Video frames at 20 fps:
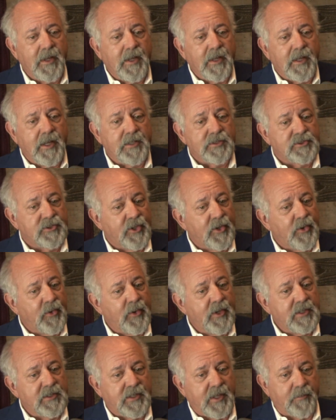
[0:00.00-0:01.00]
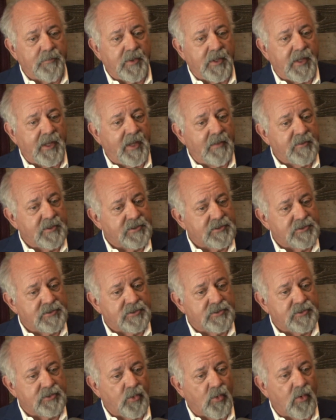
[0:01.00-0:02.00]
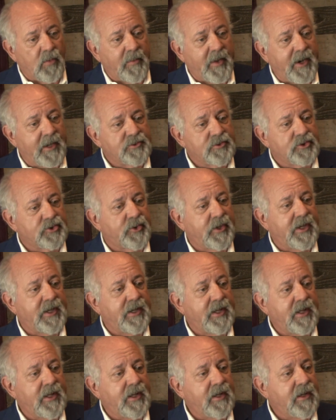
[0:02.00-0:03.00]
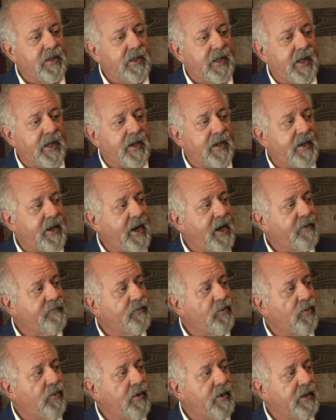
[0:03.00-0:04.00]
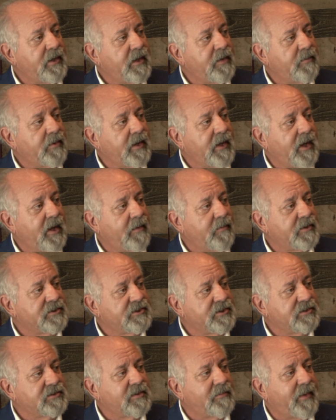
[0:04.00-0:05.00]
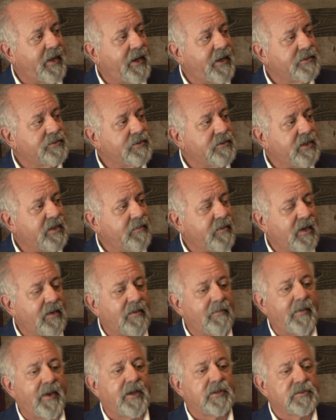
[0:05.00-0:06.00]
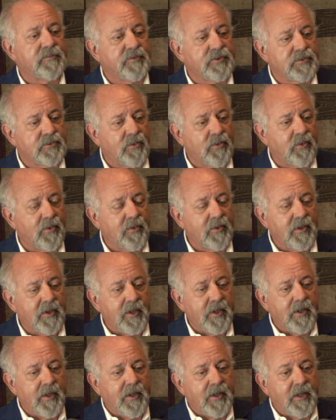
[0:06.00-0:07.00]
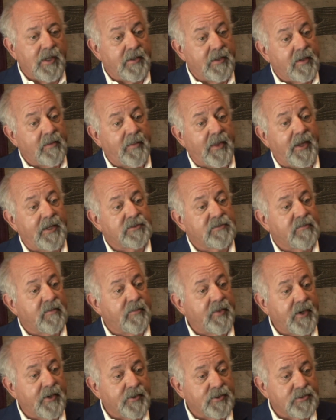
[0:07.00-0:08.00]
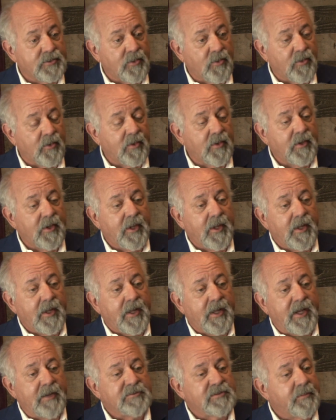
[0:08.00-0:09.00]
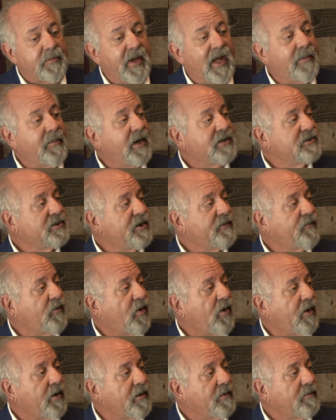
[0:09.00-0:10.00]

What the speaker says: And so he became a store manager trainee, and he had a knack for it, and he became assistant manager. Then he became a manager of a store, and then a manager of a bigger store. And he was in Panama City, Florida.